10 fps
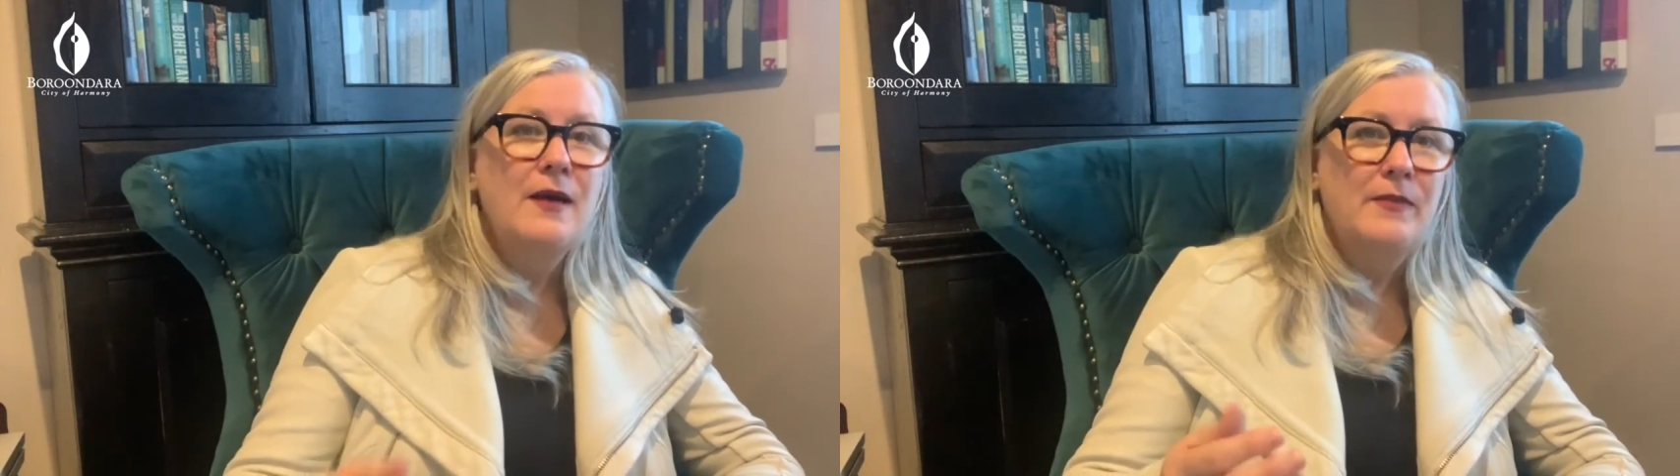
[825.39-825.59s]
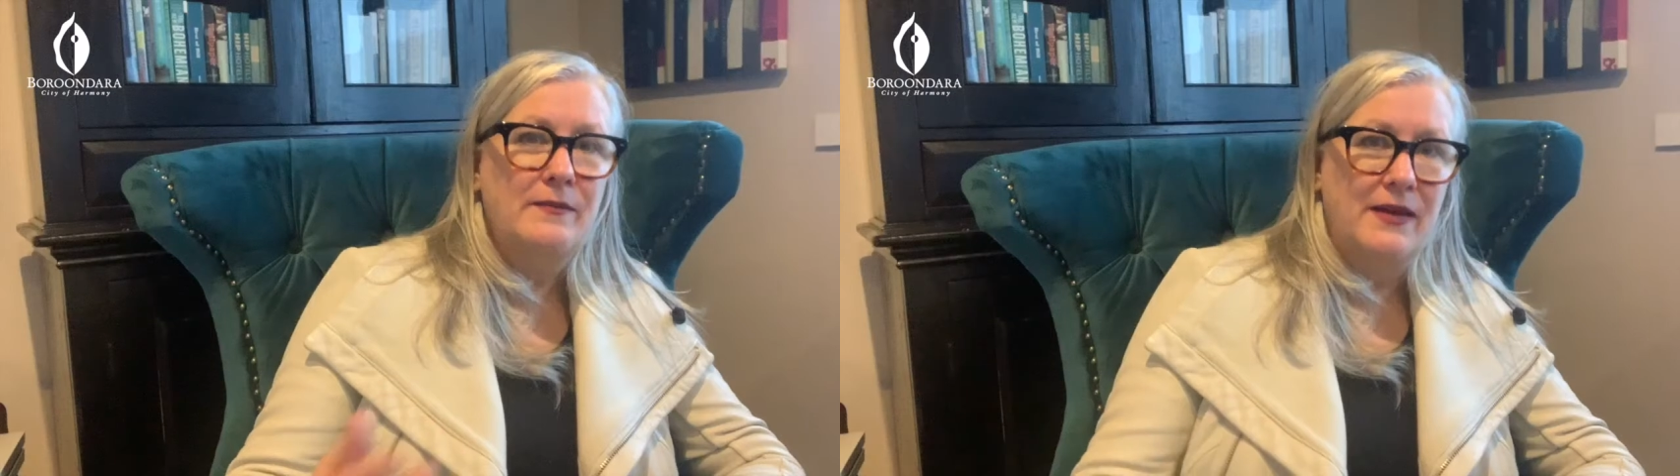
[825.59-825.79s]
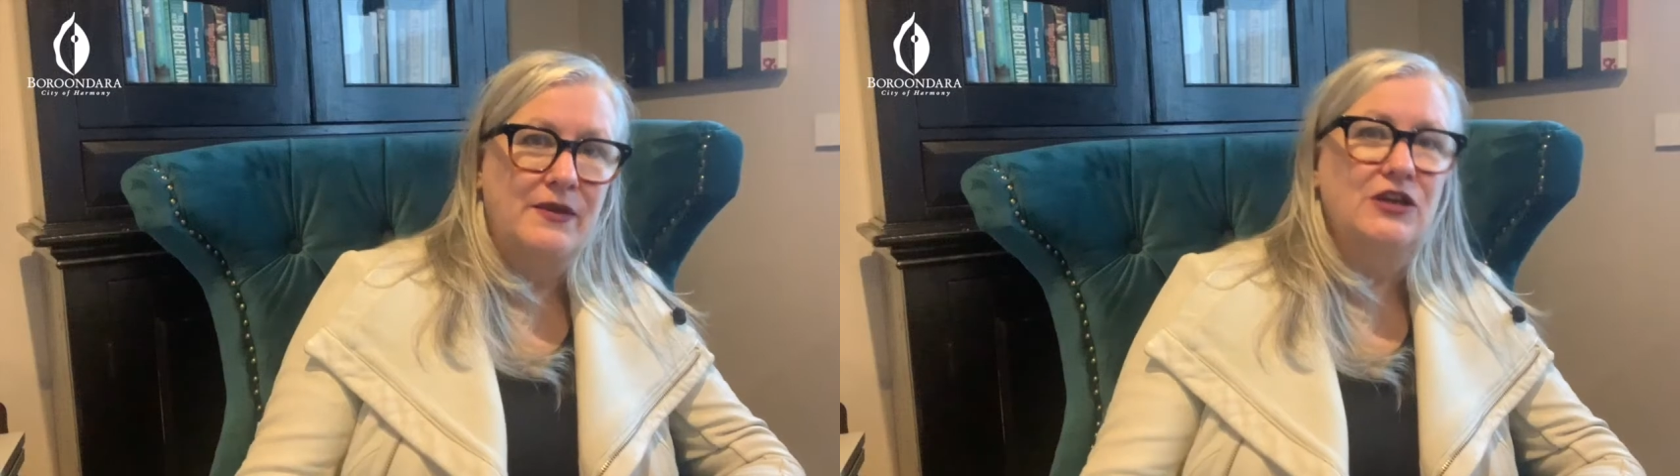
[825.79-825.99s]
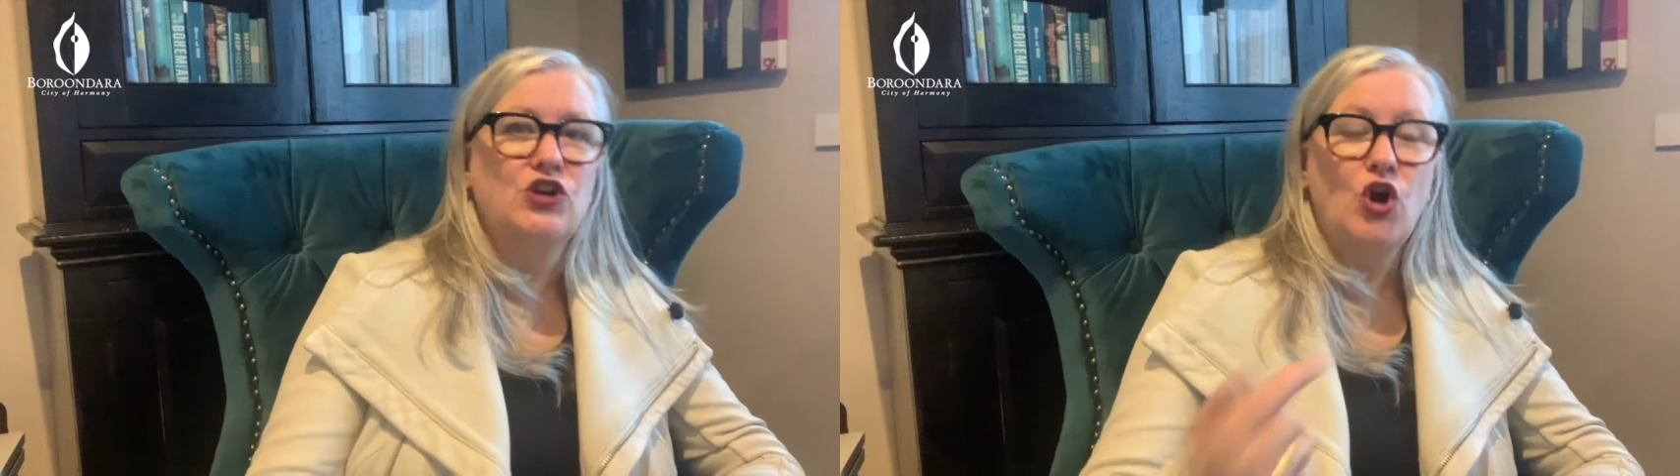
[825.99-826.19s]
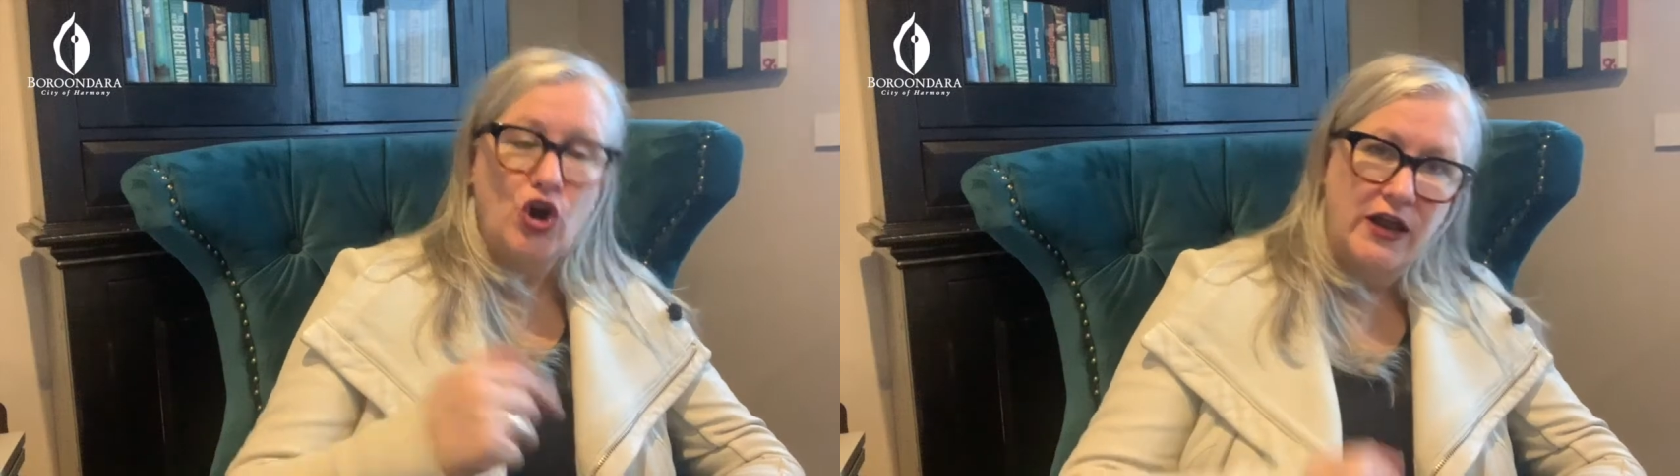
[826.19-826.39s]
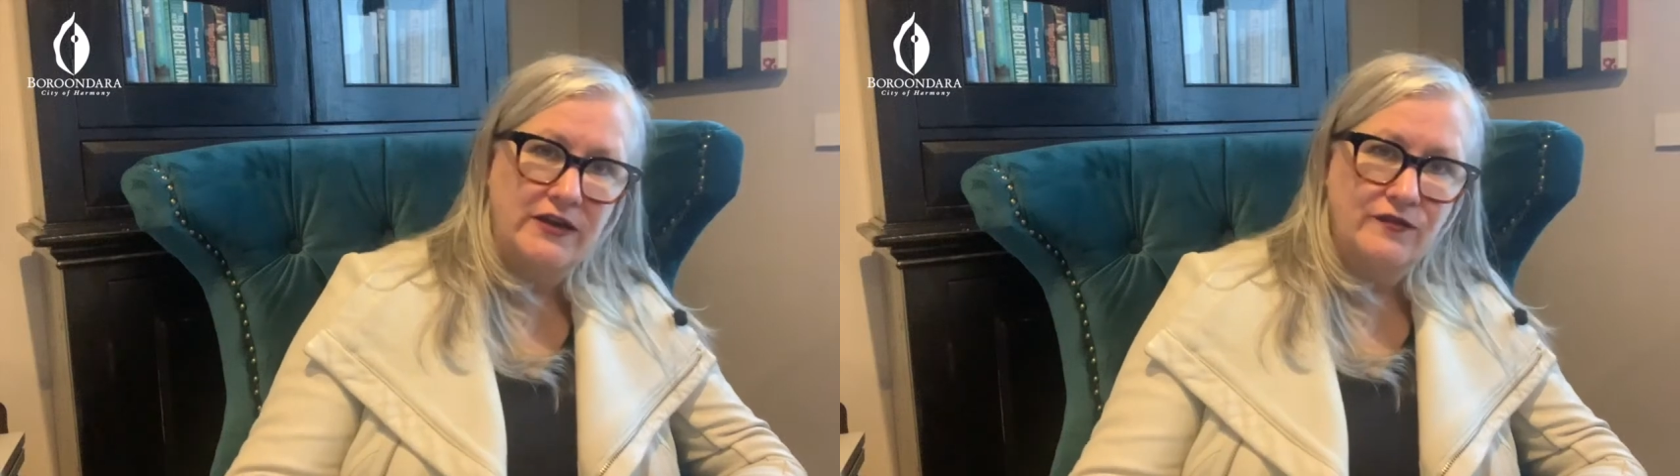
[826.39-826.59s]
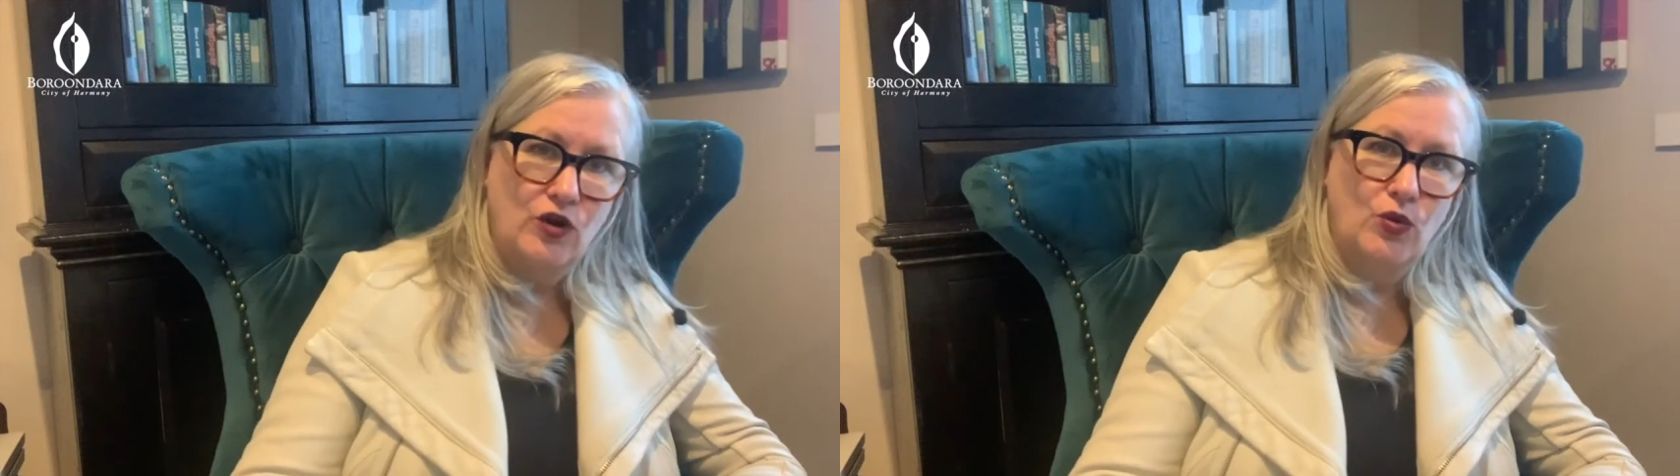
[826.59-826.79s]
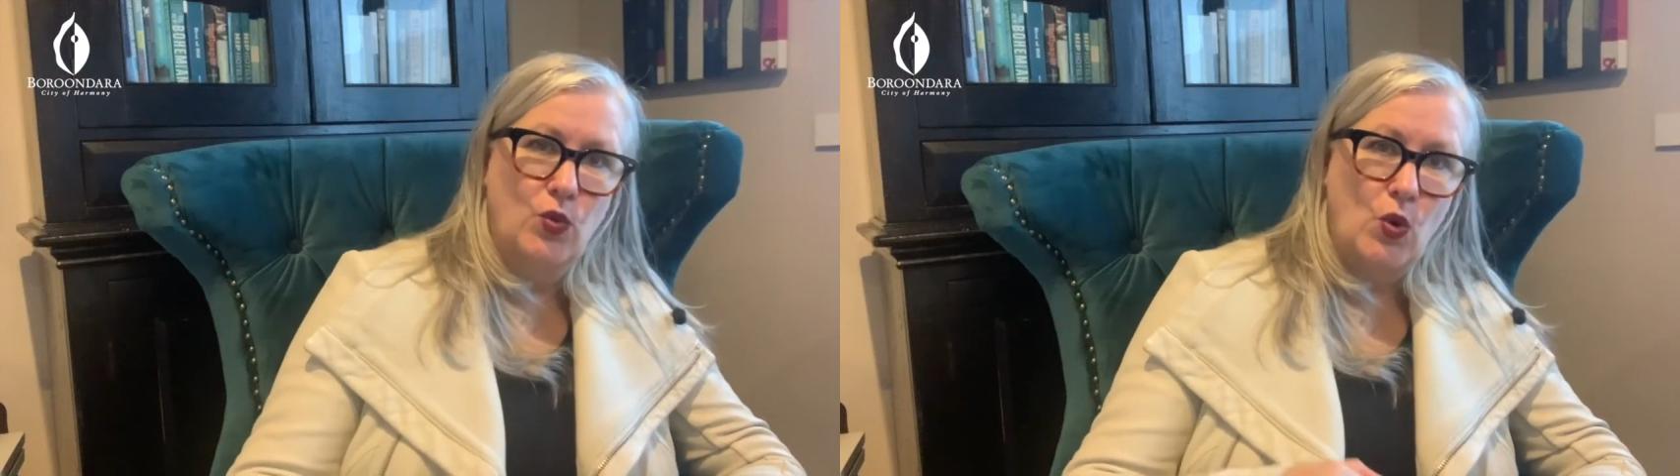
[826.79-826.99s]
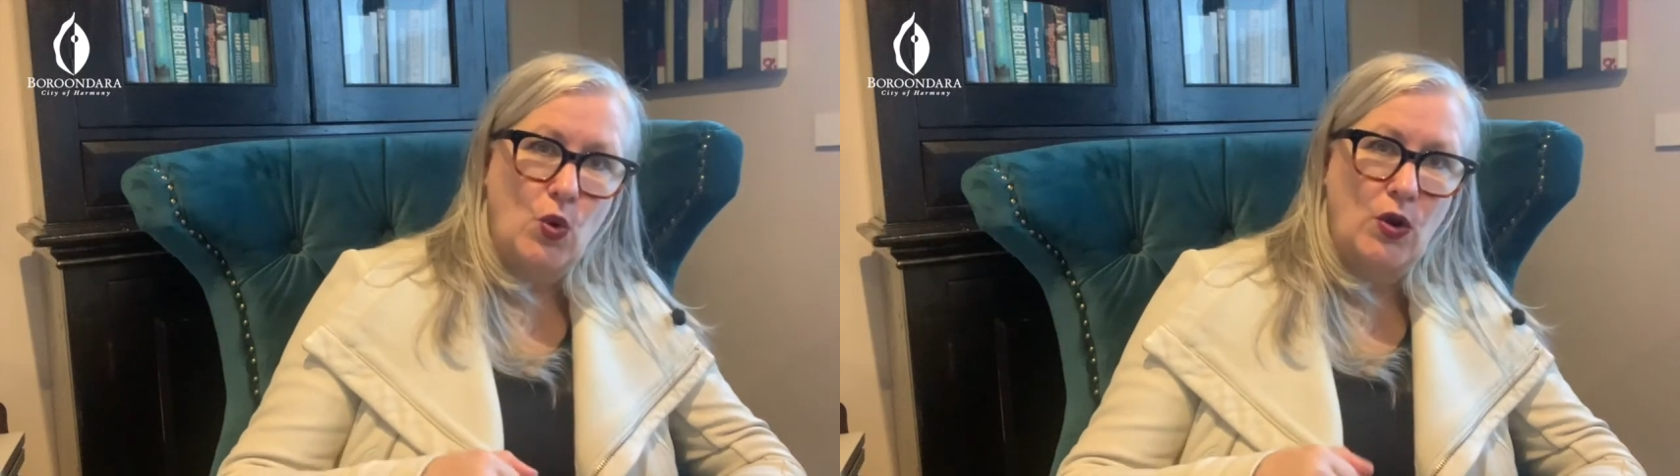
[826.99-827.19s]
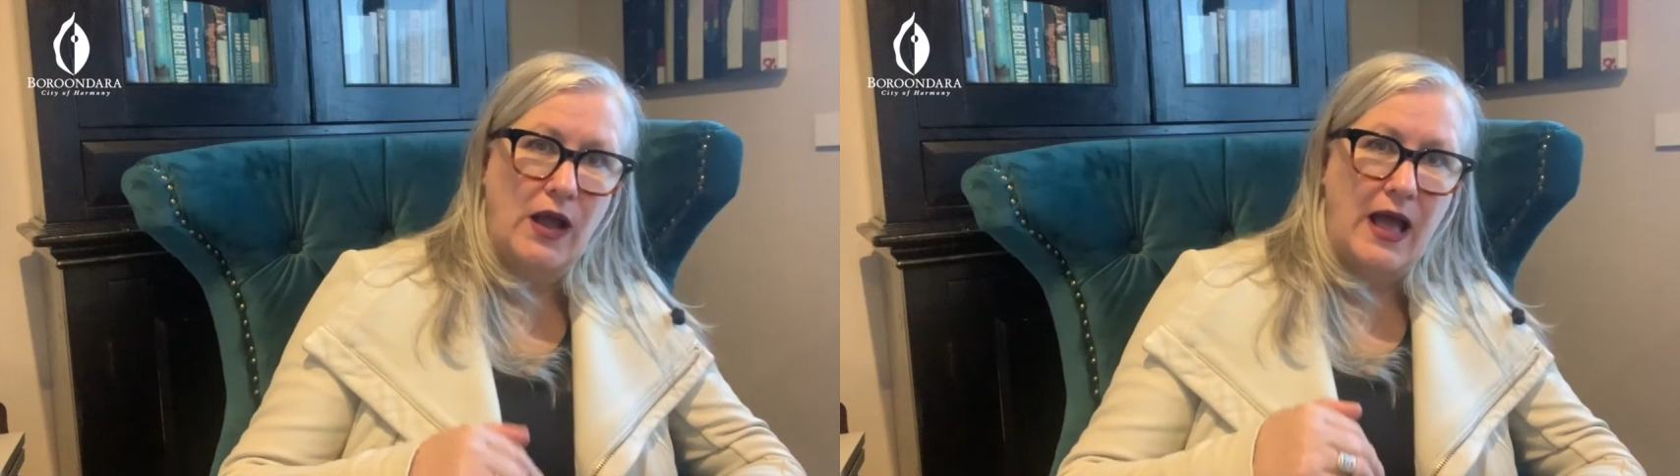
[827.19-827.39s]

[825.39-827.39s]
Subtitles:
but maybe you're not, and you've got to walk